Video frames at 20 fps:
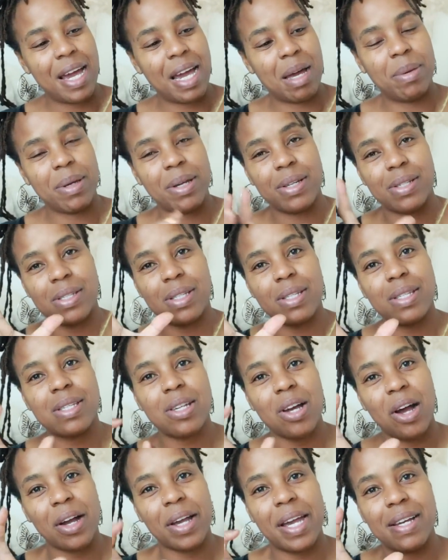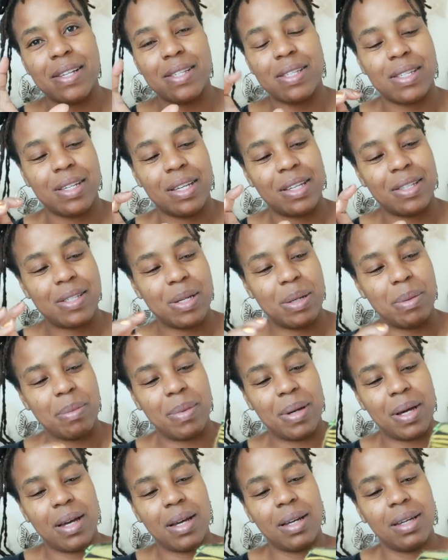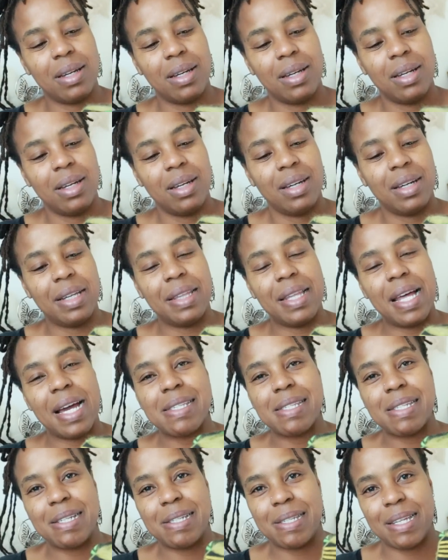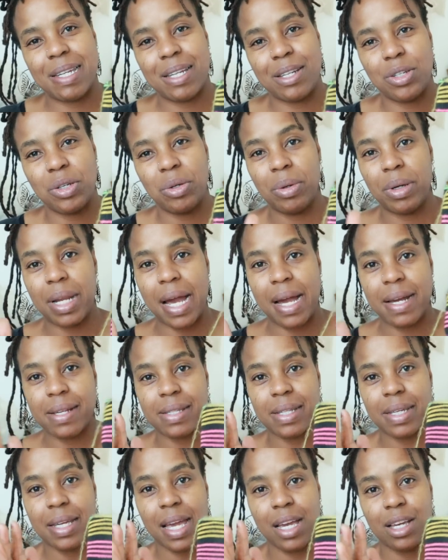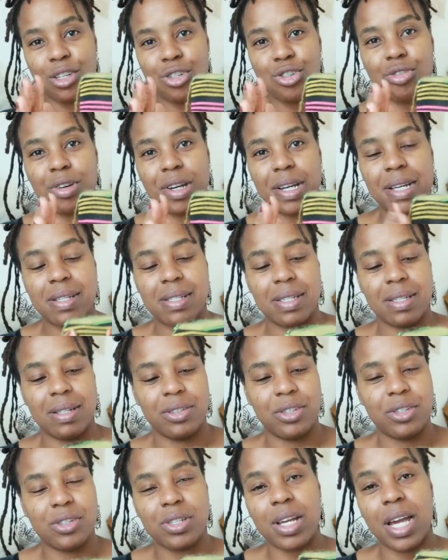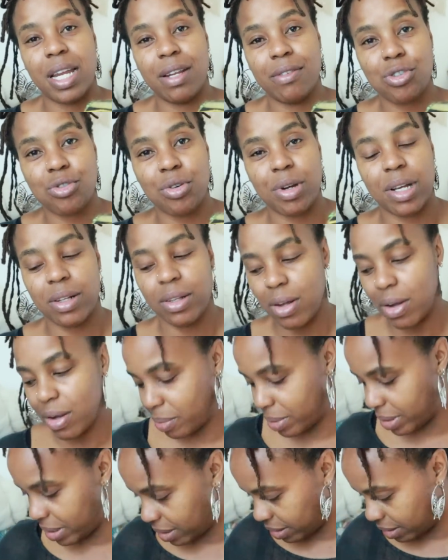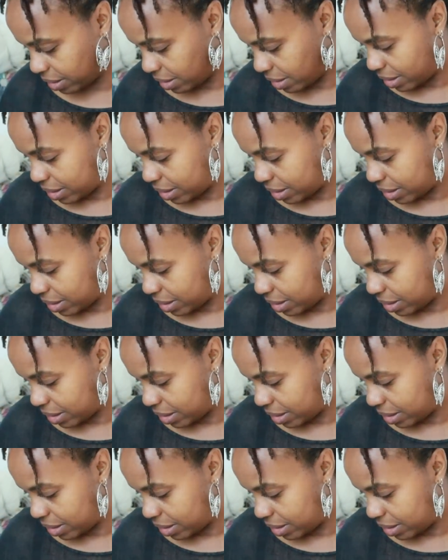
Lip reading: and because the sock has some elasticity to it, as the cake shrinks, it'll just kind of shrink along with it.